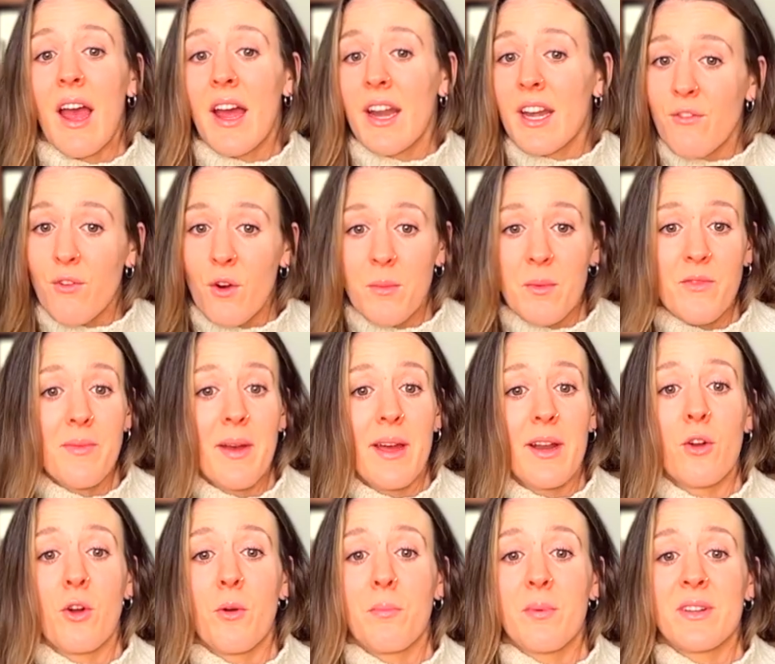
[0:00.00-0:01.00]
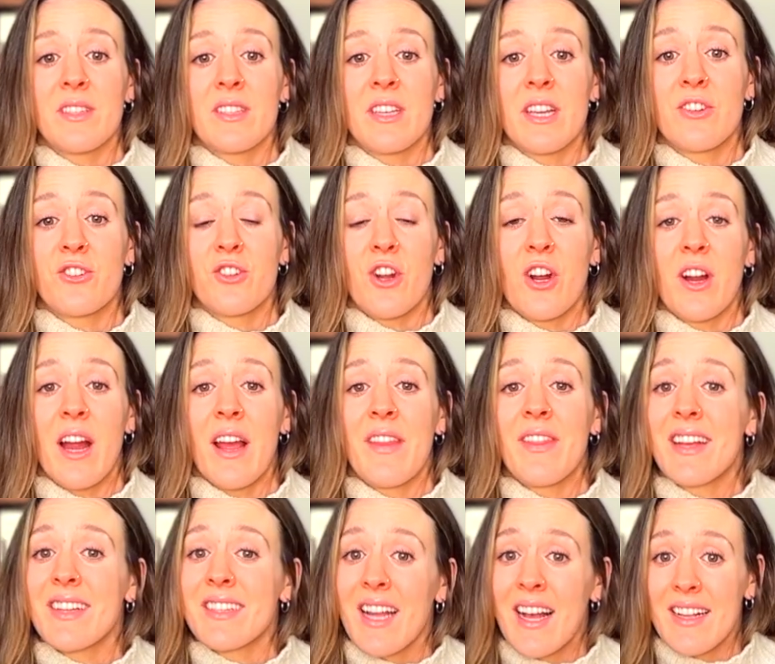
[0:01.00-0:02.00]
any form of medical procedure, and
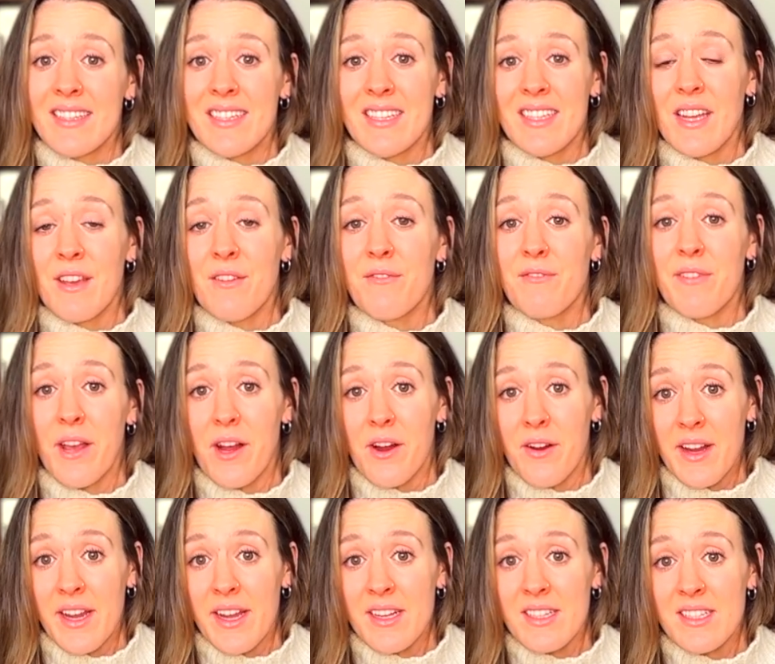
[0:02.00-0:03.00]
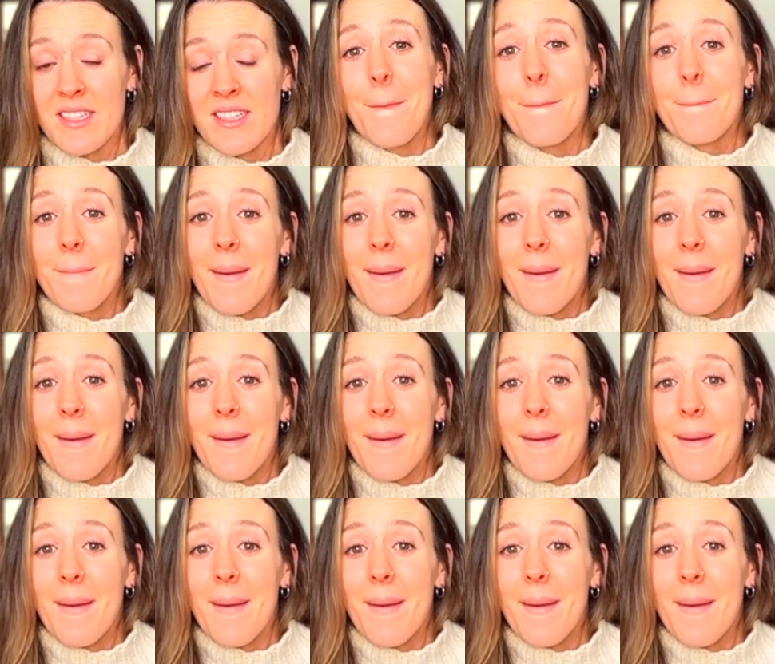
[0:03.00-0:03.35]
the intensity varies.